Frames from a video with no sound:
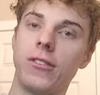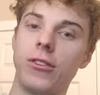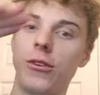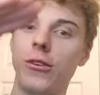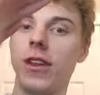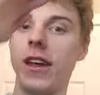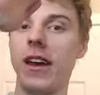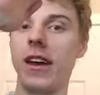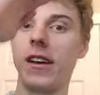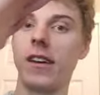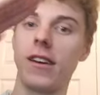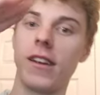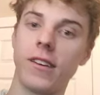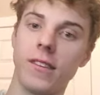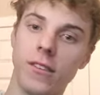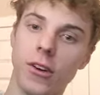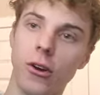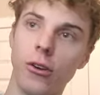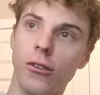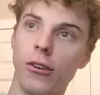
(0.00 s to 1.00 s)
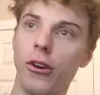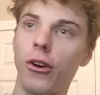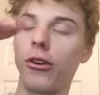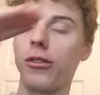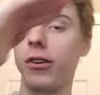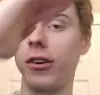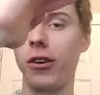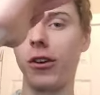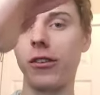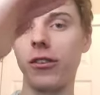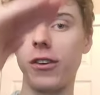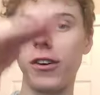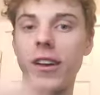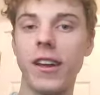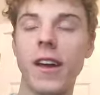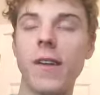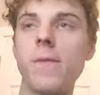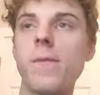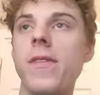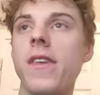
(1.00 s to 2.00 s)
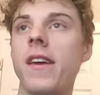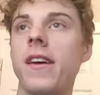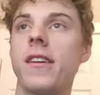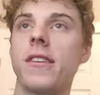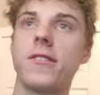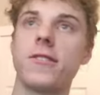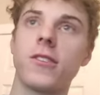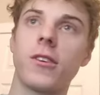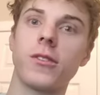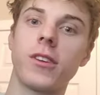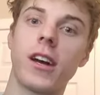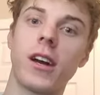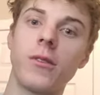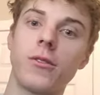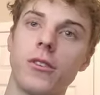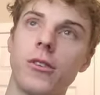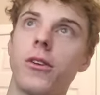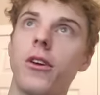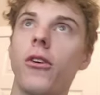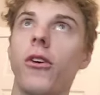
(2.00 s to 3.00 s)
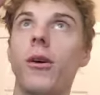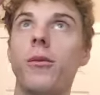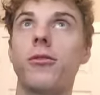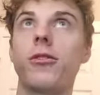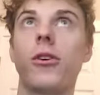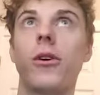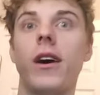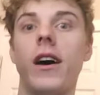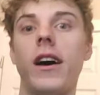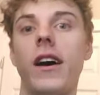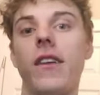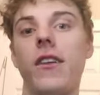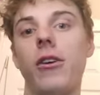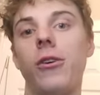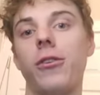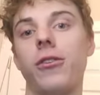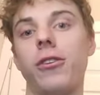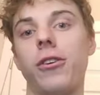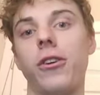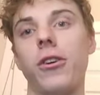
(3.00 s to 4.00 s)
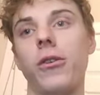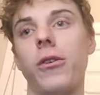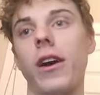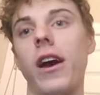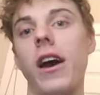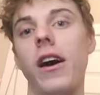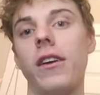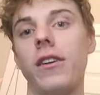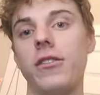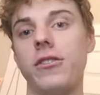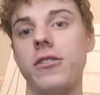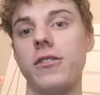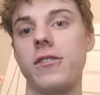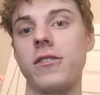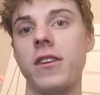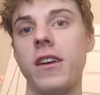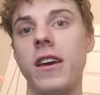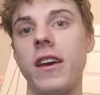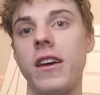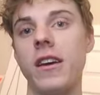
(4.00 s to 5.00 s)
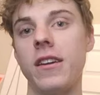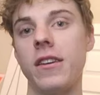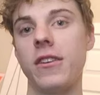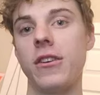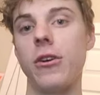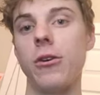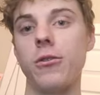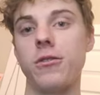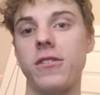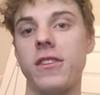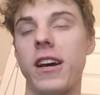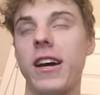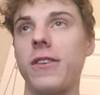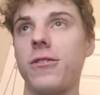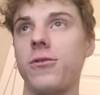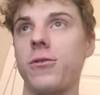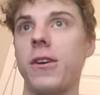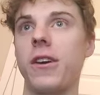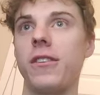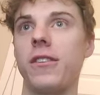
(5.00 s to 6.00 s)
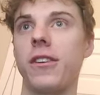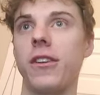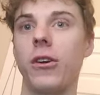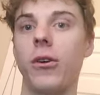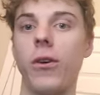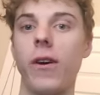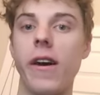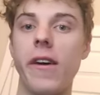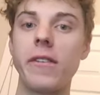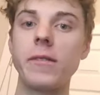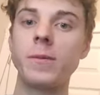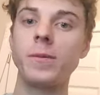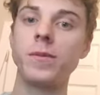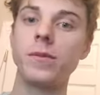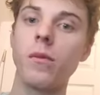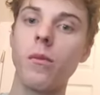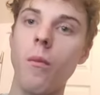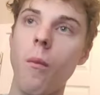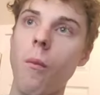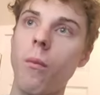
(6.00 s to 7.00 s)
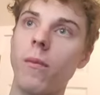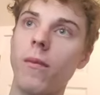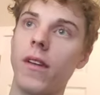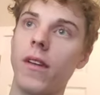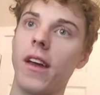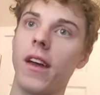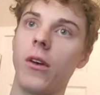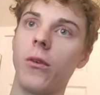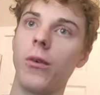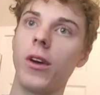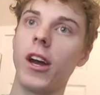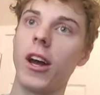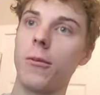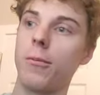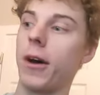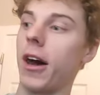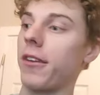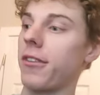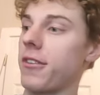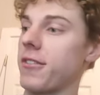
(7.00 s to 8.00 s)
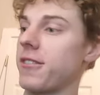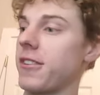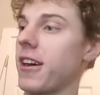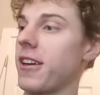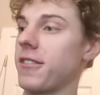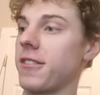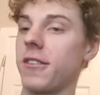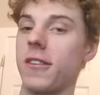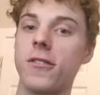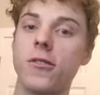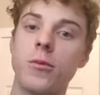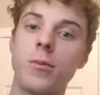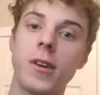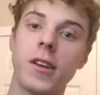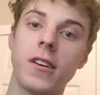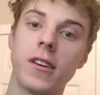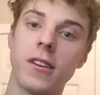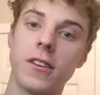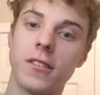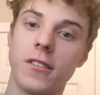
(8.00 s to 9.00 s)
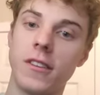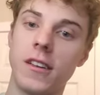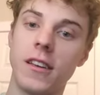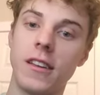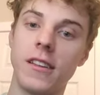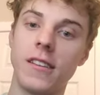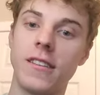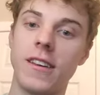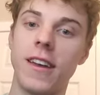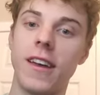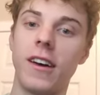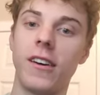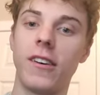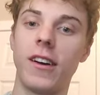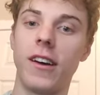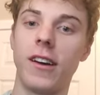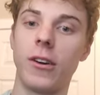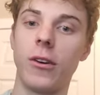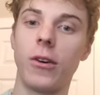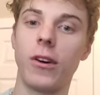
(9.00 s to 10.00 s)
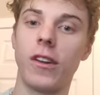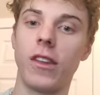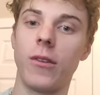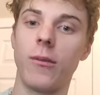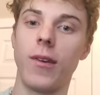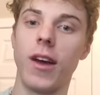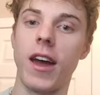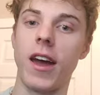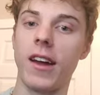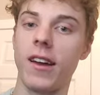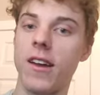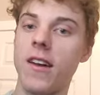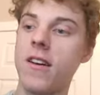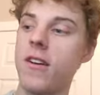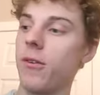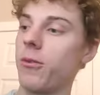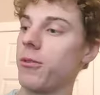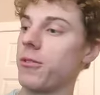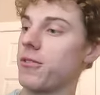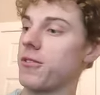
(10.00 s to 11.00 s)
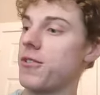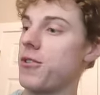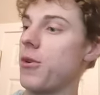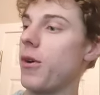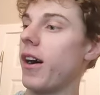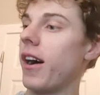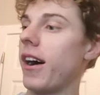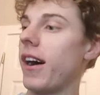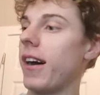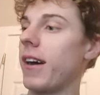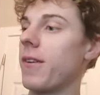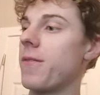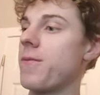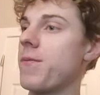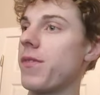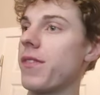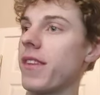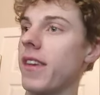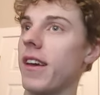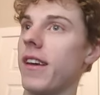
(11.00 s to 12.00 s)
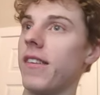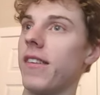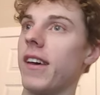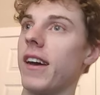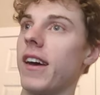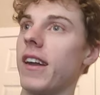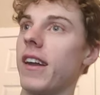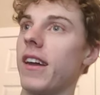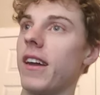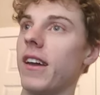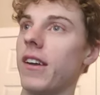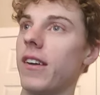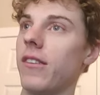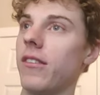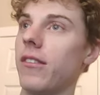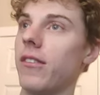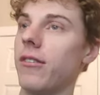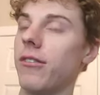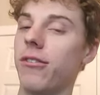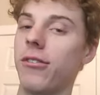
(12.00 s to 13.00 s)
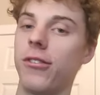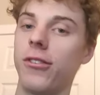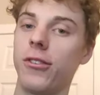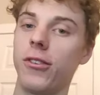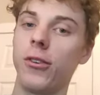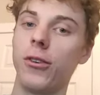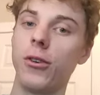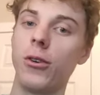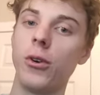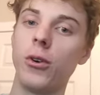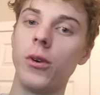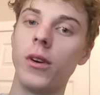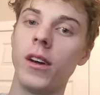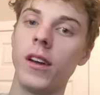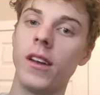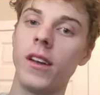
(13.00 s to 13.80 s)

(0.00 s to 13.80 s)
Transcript: do that over and over and over again. And sometimes it would go up so high that it would turn around and just nosedive straight into the ground. And we hypothesized that this is because the tail angle on the back was too high and that it flew